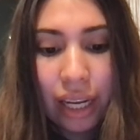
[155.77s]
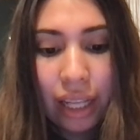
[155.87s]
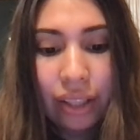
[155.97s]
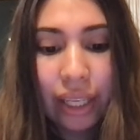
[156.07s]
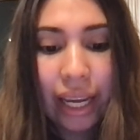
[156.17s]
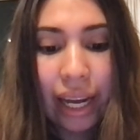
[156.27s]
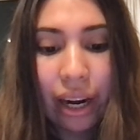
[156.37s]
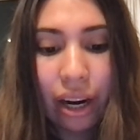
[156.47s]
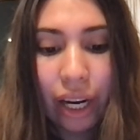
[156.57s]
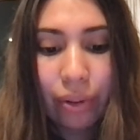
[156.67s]
And the
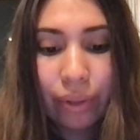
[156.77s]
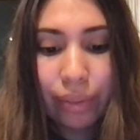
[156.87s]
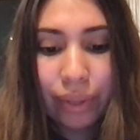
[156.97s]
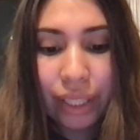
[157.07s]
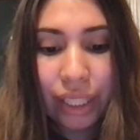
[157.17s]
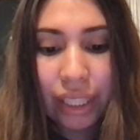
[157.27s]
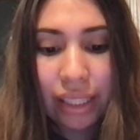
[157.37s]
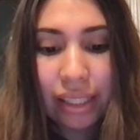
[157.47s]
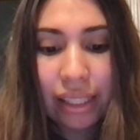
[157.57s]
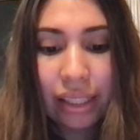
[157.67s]
KR would
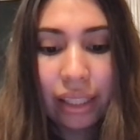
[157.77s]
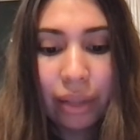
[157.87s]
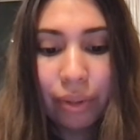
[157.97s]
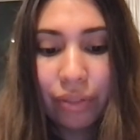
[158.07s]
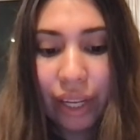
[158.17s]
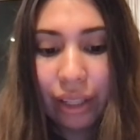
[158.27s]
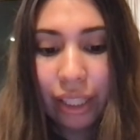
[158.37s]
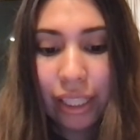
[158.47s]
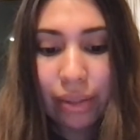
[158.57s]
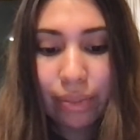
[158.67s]
be seeing the number of
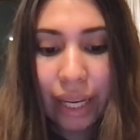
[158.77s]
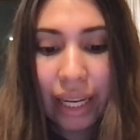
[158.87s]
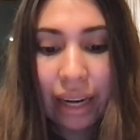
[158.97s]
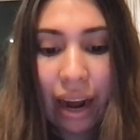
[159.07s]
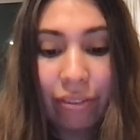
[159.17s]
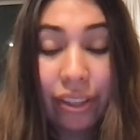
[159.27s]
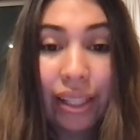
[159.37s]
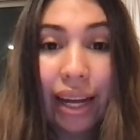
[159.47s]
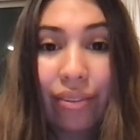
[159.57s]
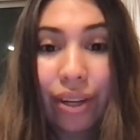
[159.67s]
errors made
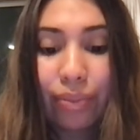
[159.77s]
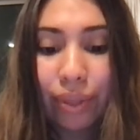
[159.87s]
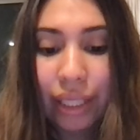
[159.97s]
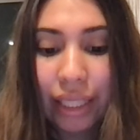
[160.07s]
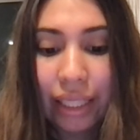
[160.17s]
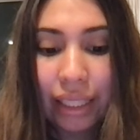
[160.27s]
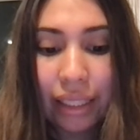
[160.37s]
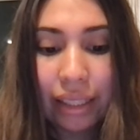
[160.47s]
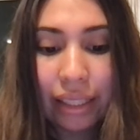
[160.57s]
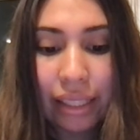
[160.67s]
after they have
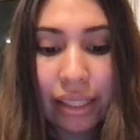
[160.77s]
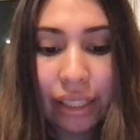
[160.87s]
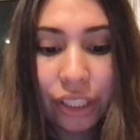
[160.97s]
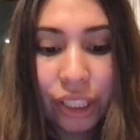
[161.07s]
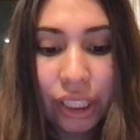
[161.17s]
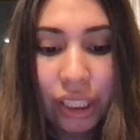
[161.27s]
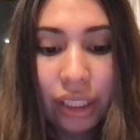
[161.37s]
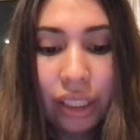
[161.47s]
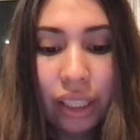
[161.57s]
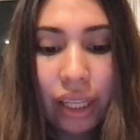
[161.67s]
completed the
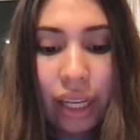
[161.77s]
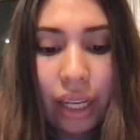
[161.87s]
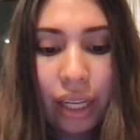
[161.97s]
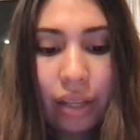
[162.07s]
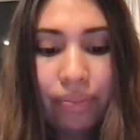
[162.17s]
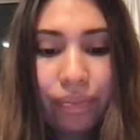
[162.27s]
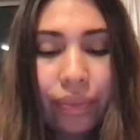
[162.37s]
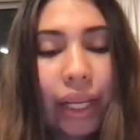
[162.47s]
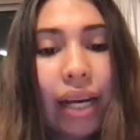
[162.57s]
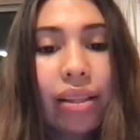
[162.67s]
session.
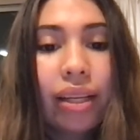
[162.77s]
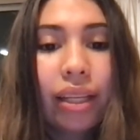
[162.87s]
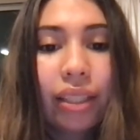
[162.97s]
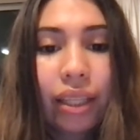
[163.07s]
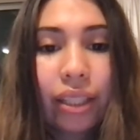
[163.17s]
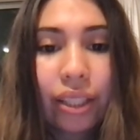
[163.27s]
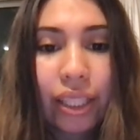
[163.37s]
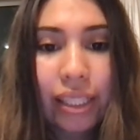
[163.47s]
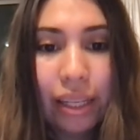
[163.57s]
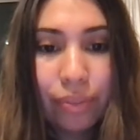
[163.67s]
And then another
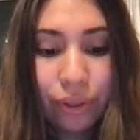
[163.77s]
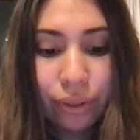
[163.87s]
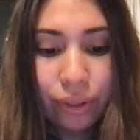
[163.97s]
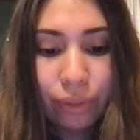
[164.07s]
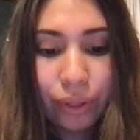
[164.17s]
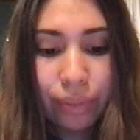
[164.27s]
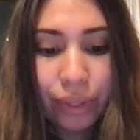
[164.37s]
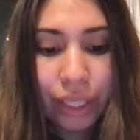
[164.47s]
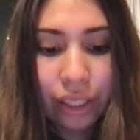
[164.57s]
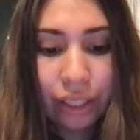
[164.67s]
example would
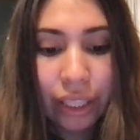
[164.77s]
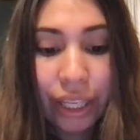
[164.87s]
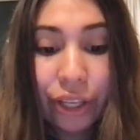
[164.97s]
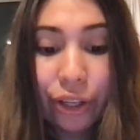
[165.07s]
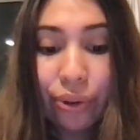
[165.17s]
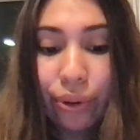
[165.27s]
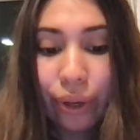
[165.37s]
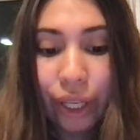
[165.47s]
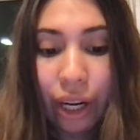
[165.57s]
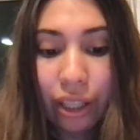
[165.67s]
be learning new
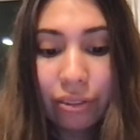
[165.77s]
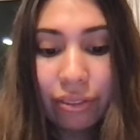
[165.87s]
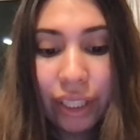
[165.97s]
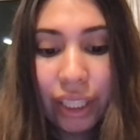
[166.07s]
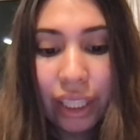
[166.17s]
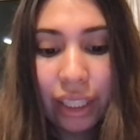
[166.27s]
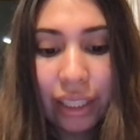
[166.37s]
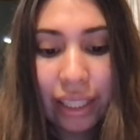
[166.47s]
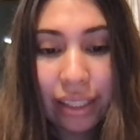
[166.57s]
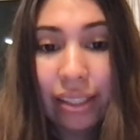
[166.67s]
choreography, a
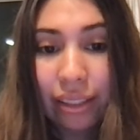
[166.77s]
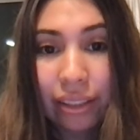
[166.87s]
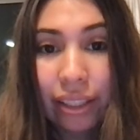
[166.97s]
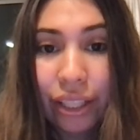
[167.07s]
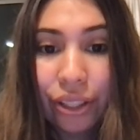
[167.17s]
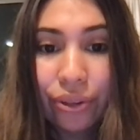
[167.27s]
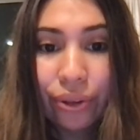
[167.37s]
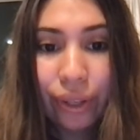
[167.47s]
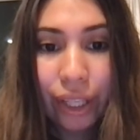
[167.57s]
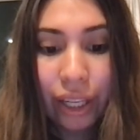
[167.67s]
dancer learning
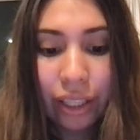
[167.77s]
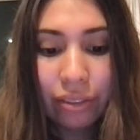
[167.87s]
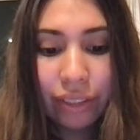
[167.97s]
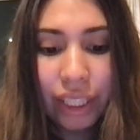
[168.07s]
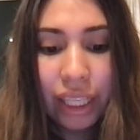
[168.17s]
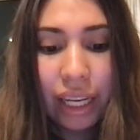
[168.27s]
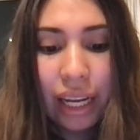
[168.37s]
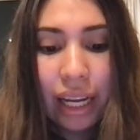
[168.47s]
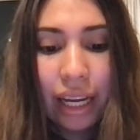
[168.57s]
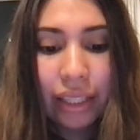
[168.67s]
new choreography.
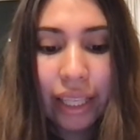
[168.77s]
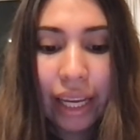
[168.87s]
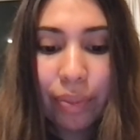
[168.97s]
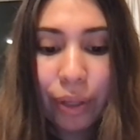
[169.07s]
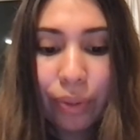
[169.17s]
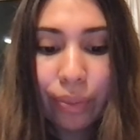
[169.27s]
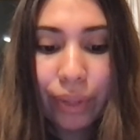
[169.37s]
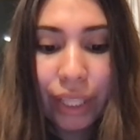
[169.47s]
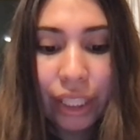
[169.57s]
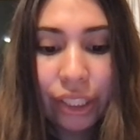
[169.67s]
And the KP would
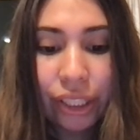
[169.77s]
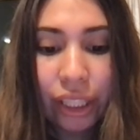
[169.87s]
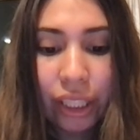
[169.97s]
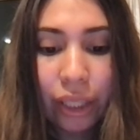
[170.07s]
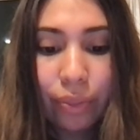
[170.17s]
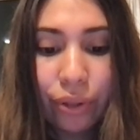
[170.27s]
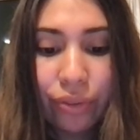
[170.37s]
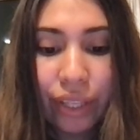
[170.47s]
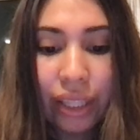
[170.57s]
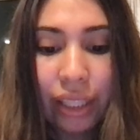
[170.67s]
be instructor
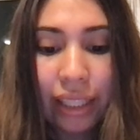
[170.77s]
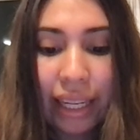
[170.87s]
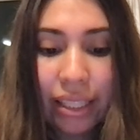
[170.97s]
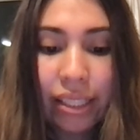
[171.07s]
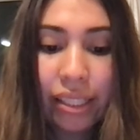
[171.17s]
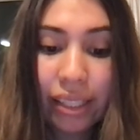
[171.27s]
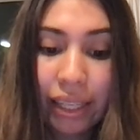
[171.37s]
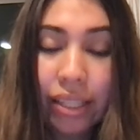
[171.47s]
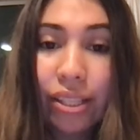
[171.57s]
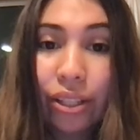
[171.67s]
moving the dancer's
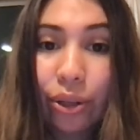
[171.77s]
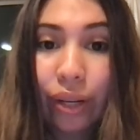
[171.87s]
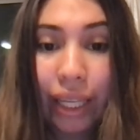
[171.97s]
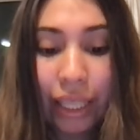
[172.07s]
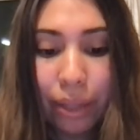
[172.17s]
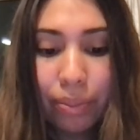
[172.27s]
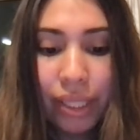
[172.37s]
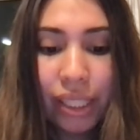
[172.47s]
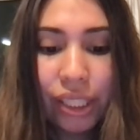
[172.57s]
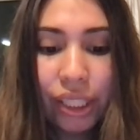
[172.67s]
leg to the correct end
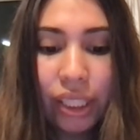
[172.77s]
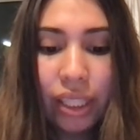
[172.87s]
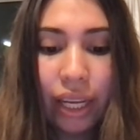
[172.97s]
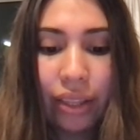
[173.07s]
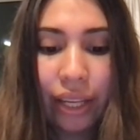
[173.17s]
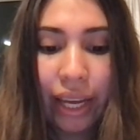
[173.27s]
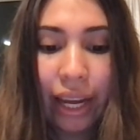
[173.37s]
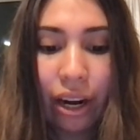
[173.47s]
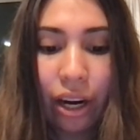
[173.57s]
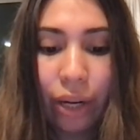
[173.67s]
position. And the
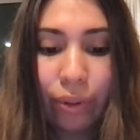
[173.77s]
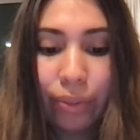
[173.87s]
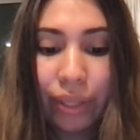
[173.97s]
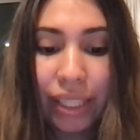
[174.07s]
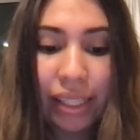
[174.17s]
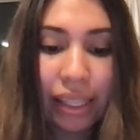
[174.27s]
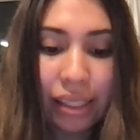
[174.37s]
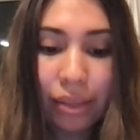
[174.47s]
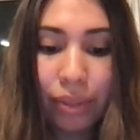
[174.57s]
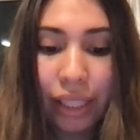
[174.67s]
KR would be saying
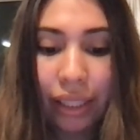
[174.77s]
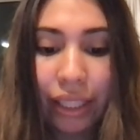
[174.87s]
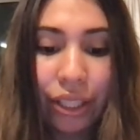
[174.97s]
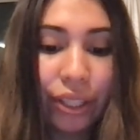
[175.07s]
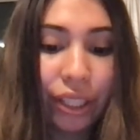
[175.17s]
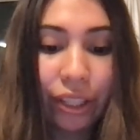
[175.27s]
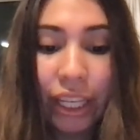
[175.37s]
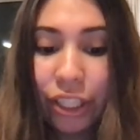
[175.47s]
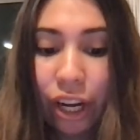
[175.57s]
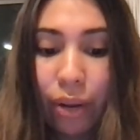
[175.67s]
something like, you did a
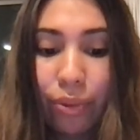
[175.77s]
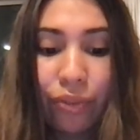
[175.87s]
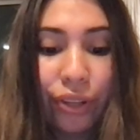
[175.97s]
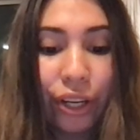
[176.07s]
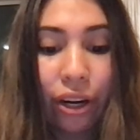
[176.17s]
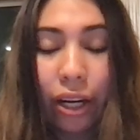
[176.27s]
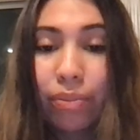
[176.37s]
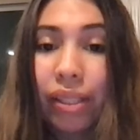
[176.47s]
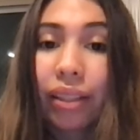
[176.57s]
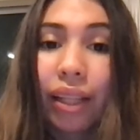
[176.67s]
great job moving your
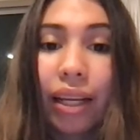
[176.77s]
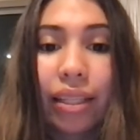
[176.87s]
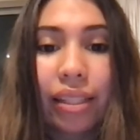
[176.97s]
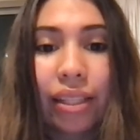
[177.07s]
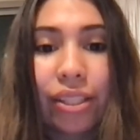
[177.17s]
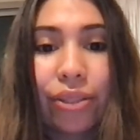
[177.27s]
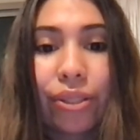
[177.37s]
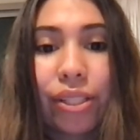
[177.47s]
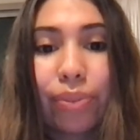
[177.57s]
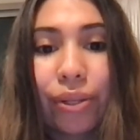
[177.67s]
arms and legs as
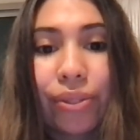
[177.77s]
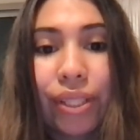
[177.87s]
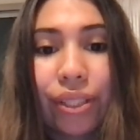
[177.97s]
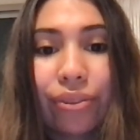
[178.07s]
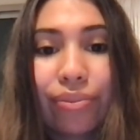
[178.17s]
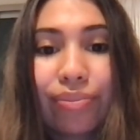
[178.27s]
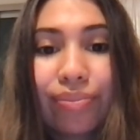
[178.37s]
you're supposed to.